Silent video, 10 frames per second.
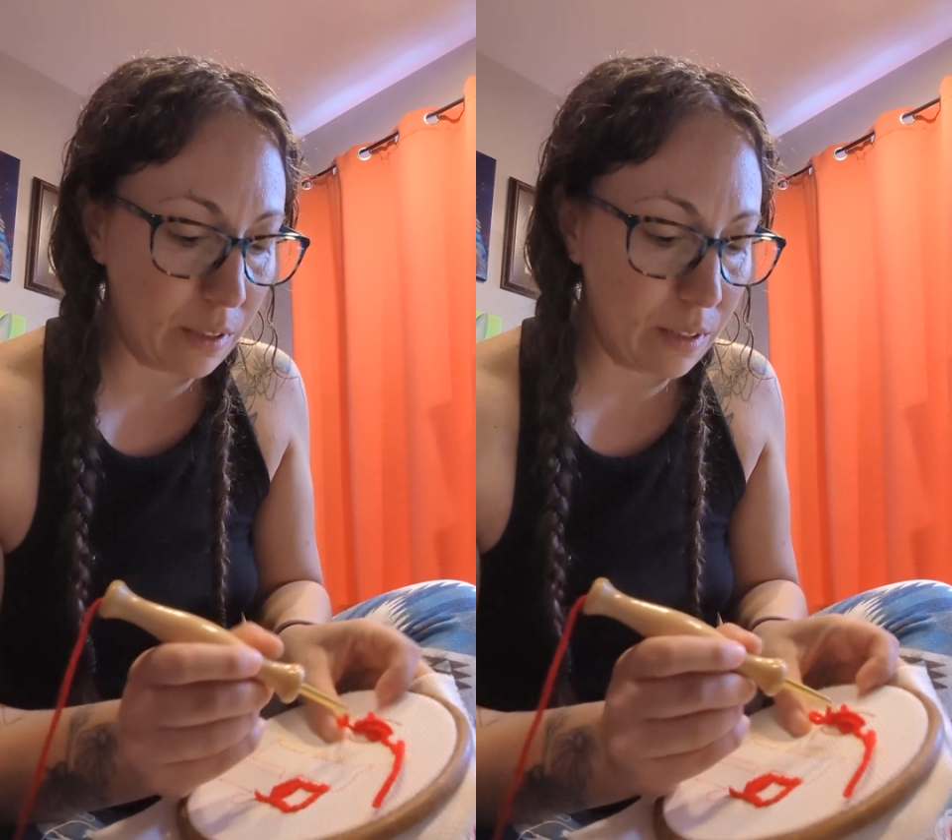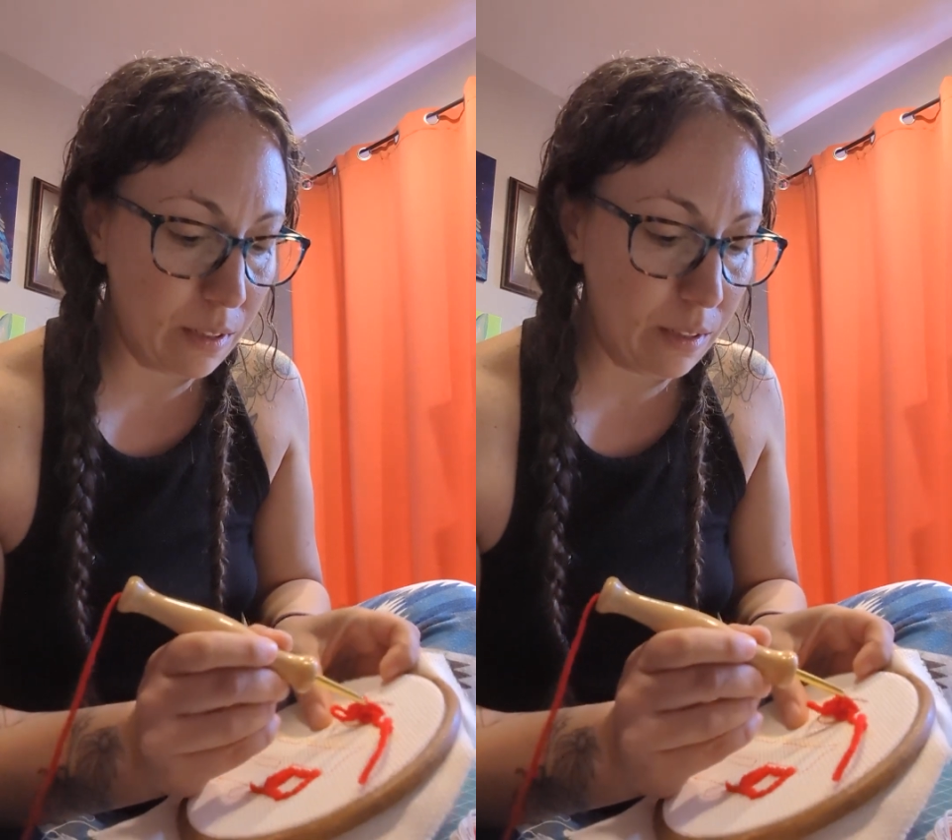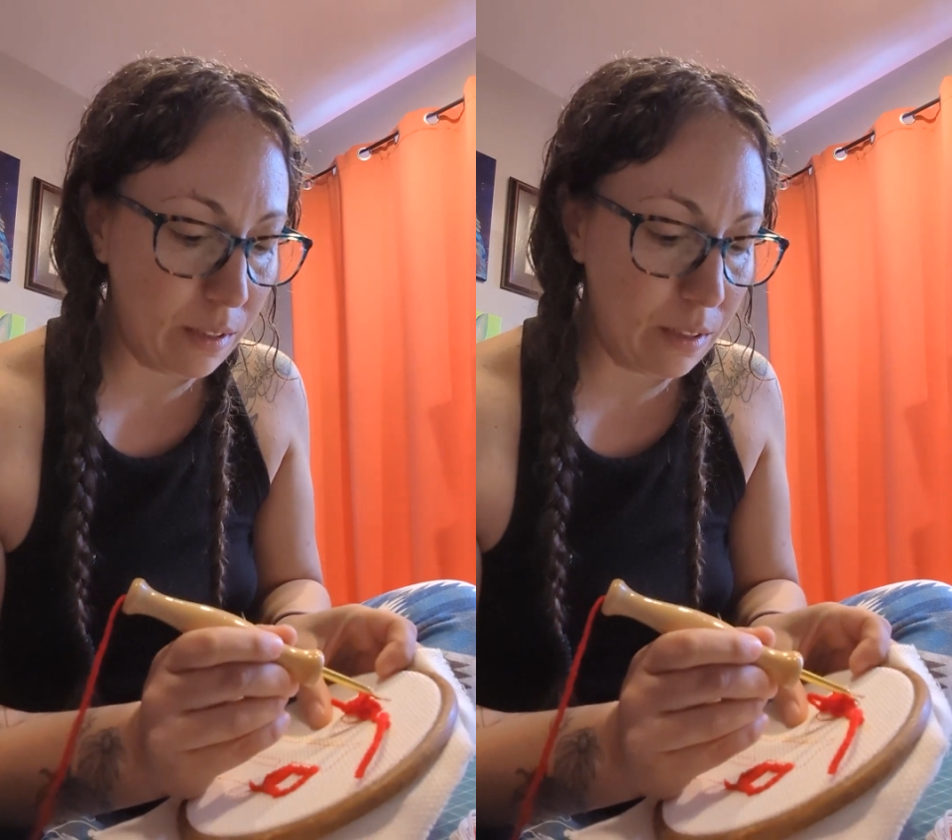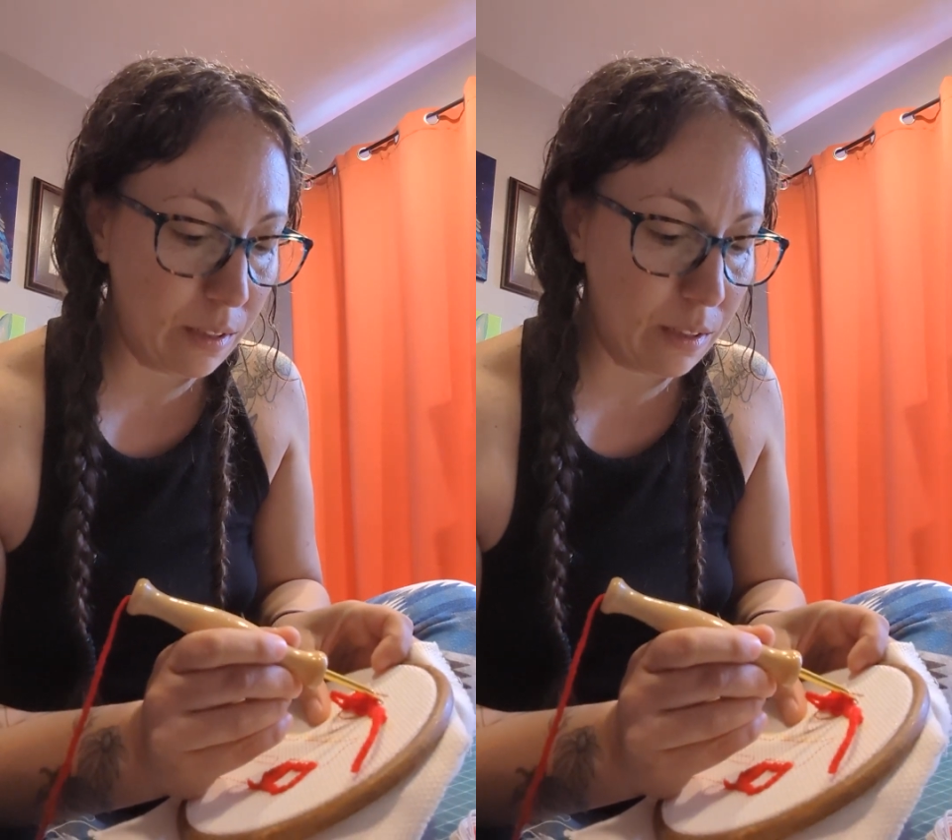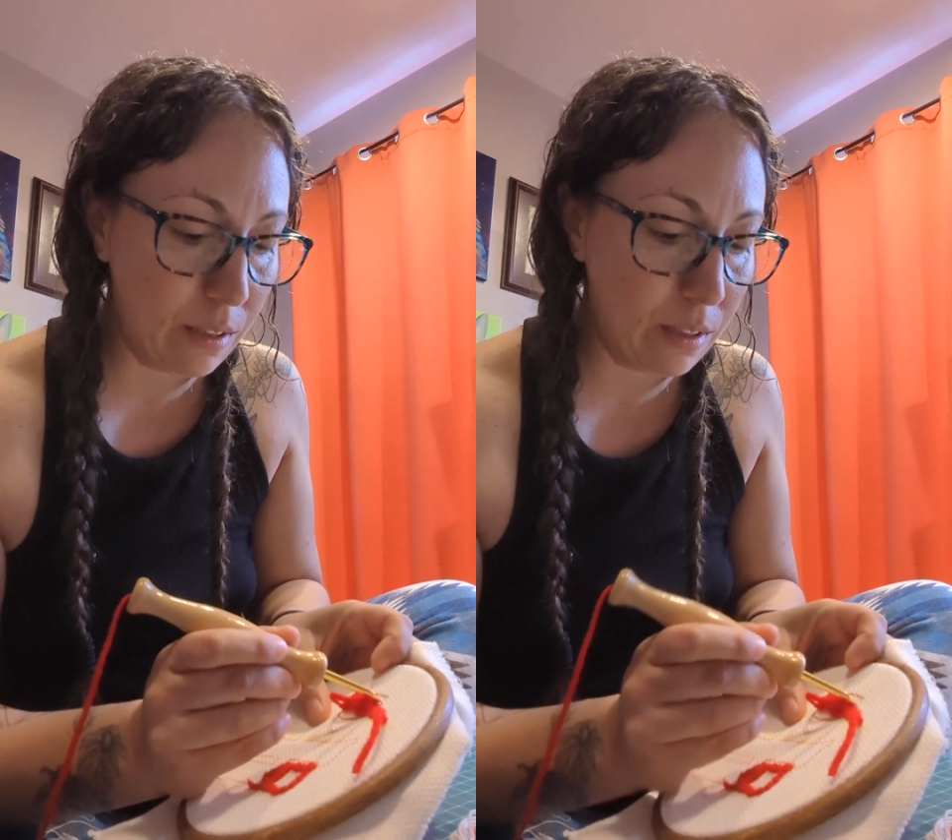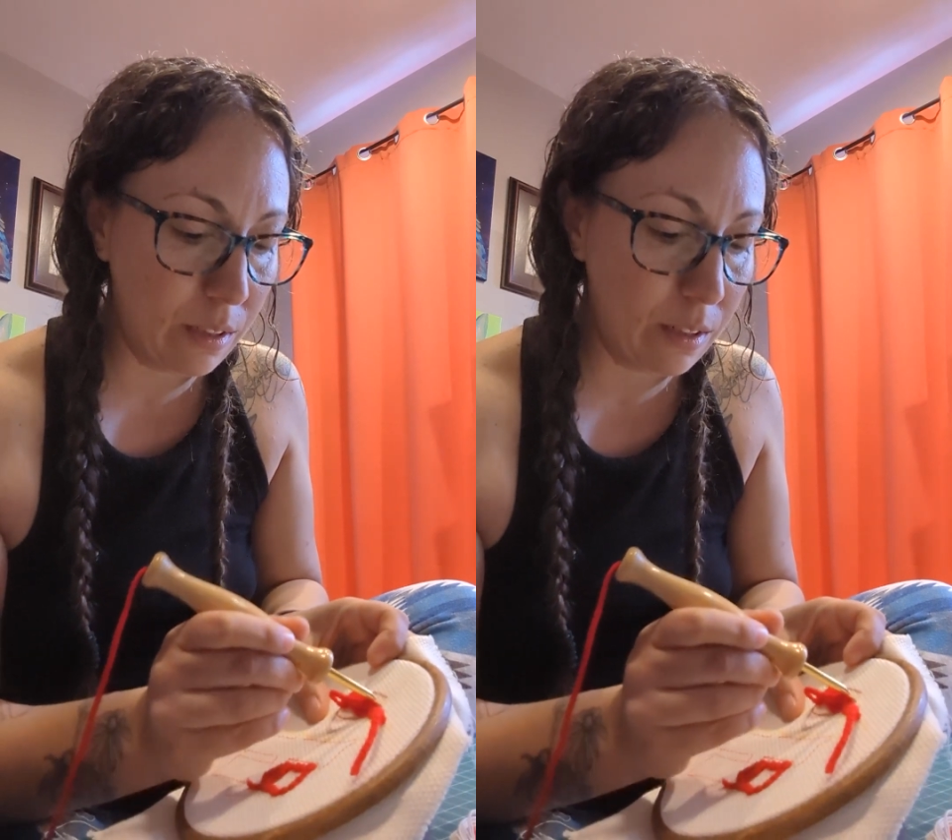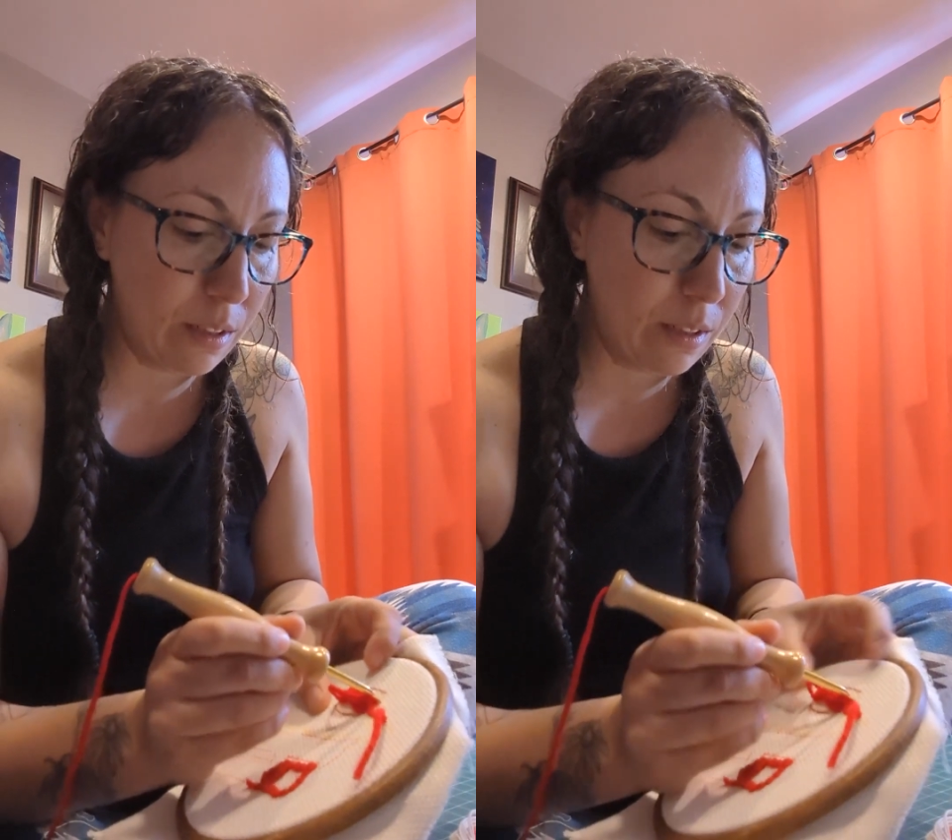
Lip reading: this.